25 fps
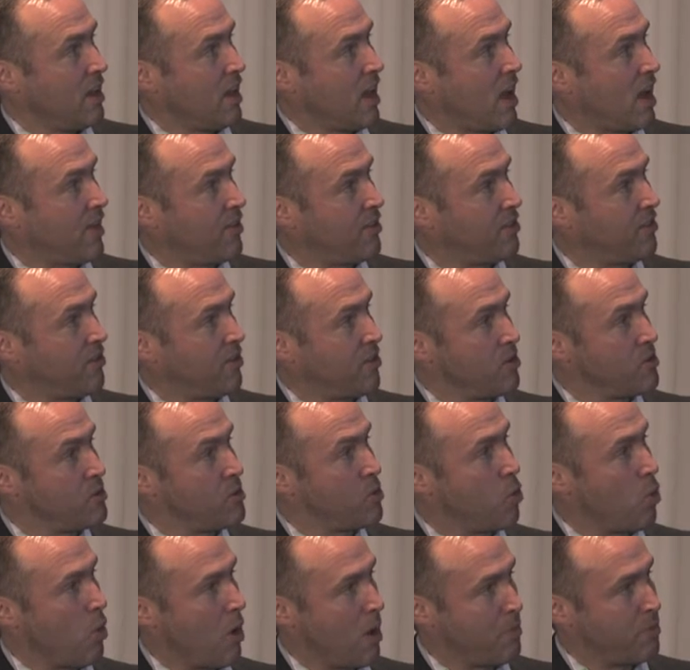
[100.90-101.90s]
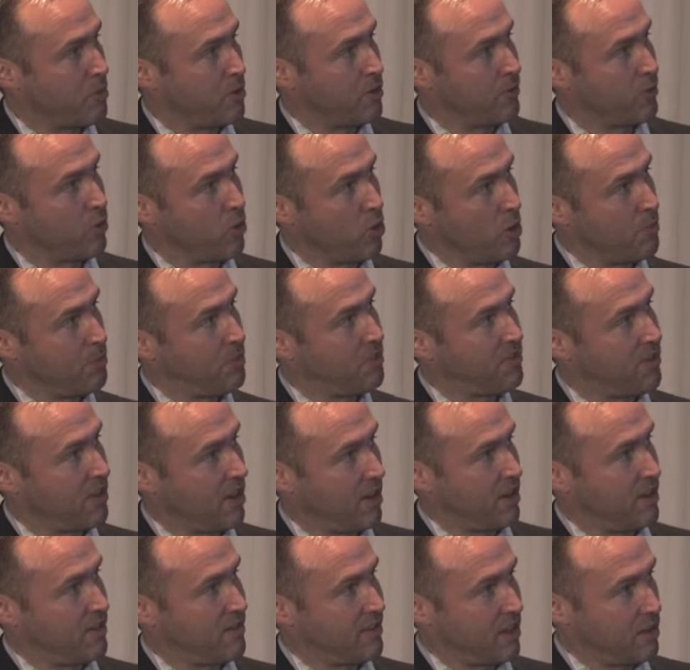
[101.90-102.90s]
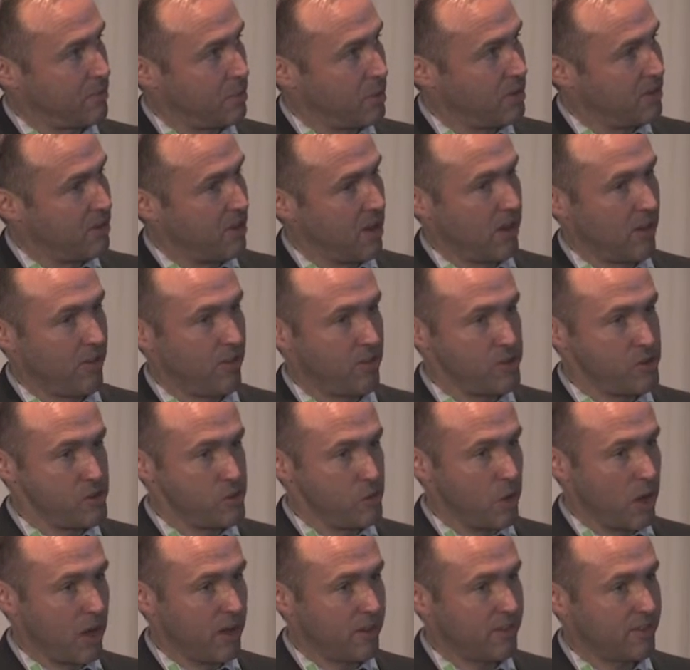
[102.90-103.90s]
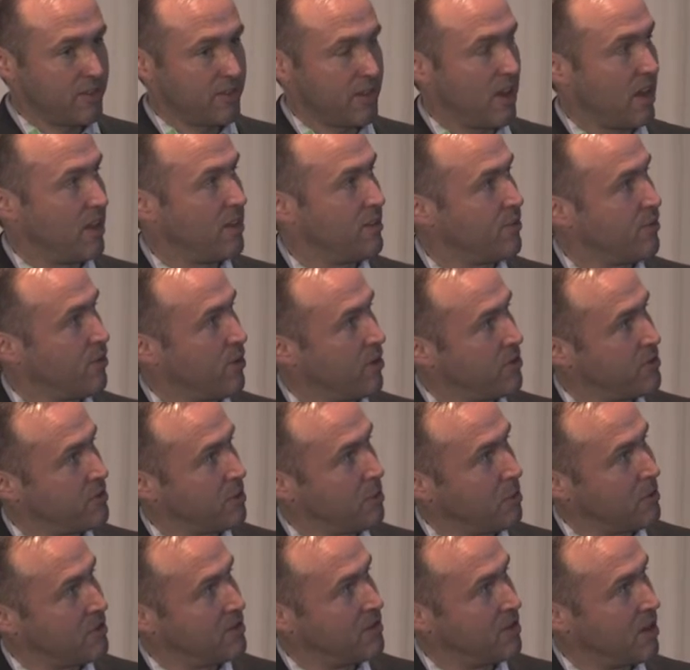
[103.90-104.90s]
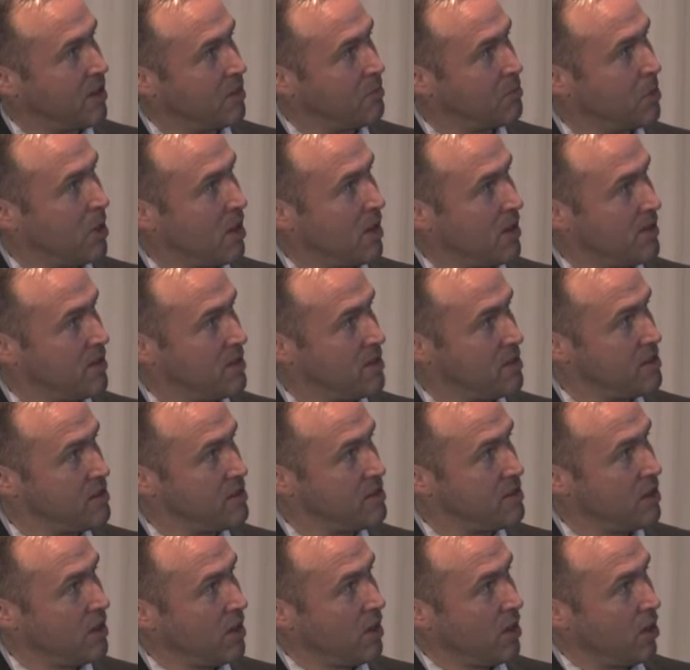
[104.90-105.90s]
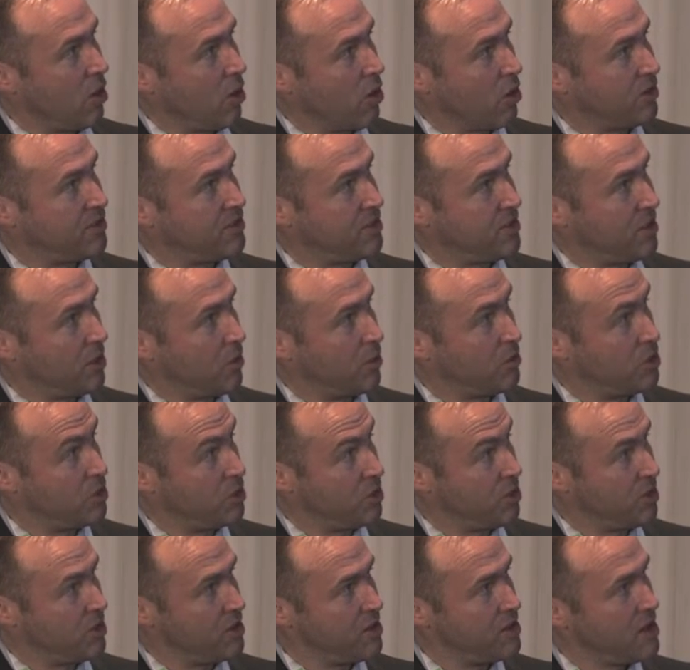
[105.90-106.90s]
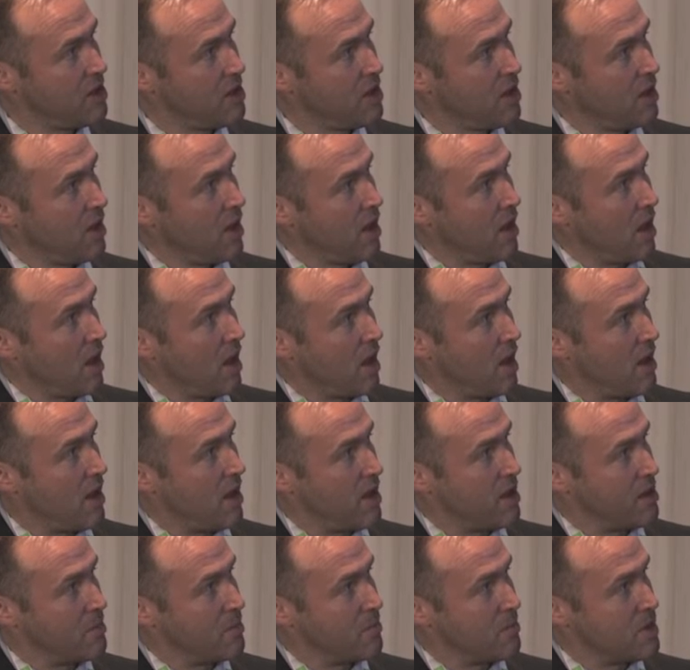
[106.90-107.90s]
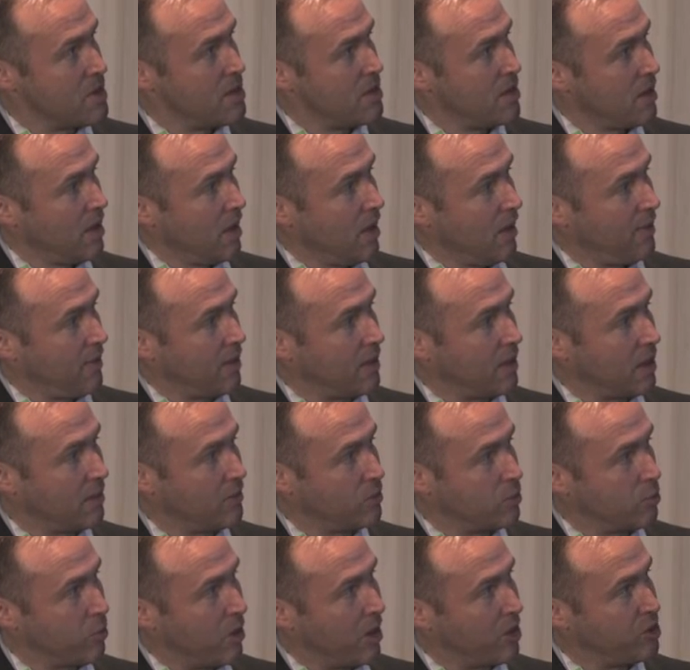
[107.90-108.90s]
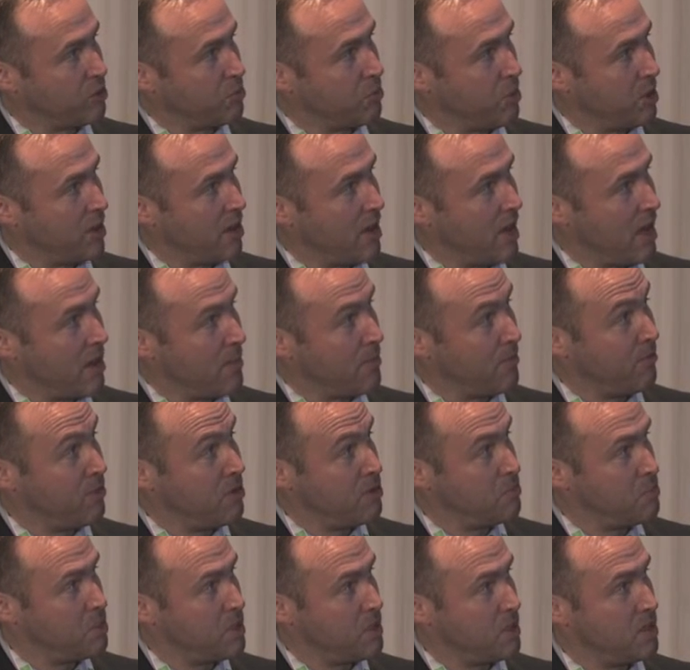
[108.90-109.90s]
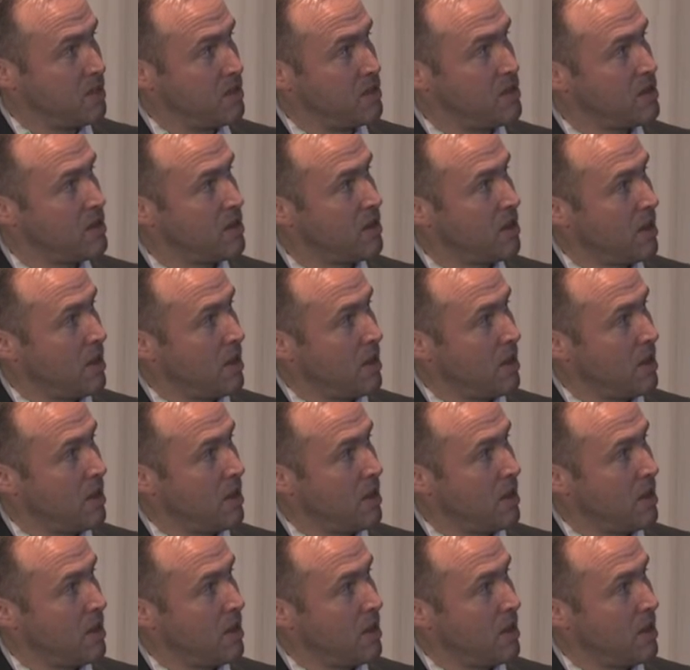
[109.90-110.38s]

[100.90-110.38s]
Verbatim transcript: the two cooperative group studies that have been done in the US. The first one was done by the RTOG. They gave a regimen, MVP